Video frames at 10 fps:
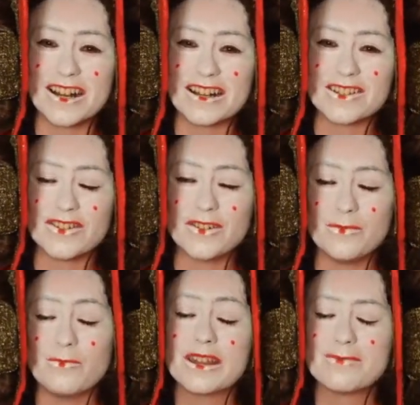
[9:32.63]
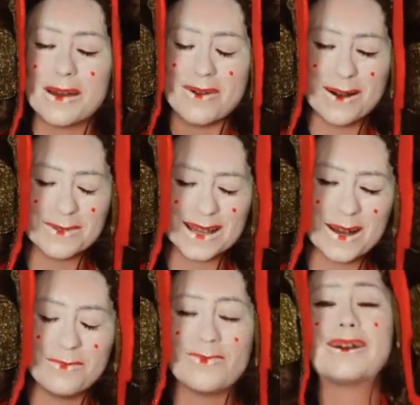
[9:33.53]
costume with my mom's
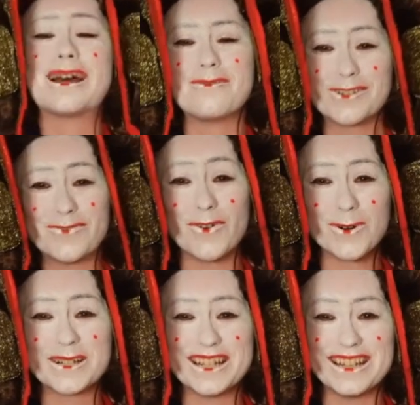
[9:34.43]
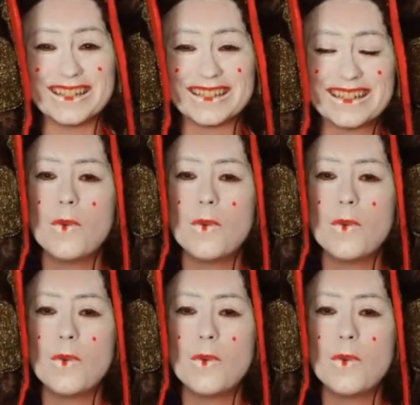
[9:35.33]
help when I was 14.